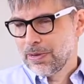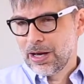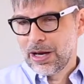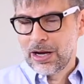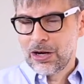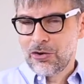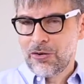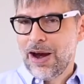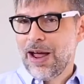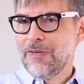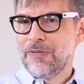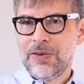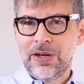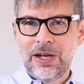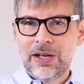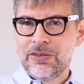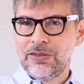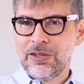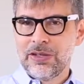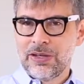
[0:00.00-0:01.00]

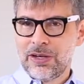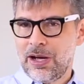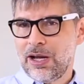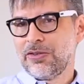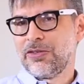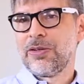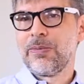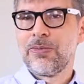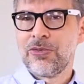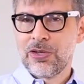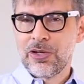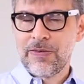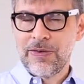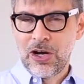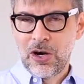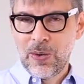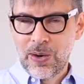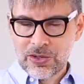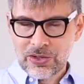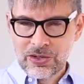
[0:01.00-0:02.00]
graphics and custom
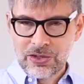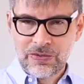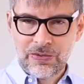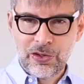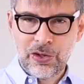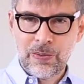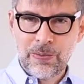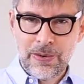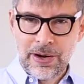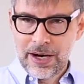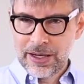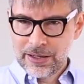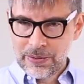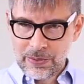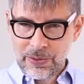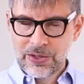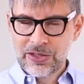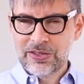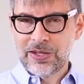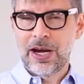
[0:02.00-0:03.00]
survey questions for your brand
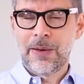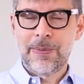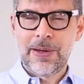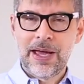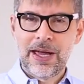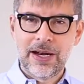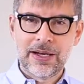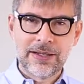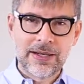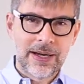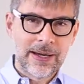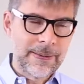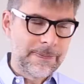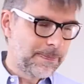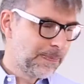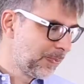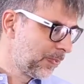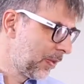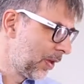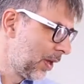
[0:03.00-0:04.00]
that we'd set up ahead of time.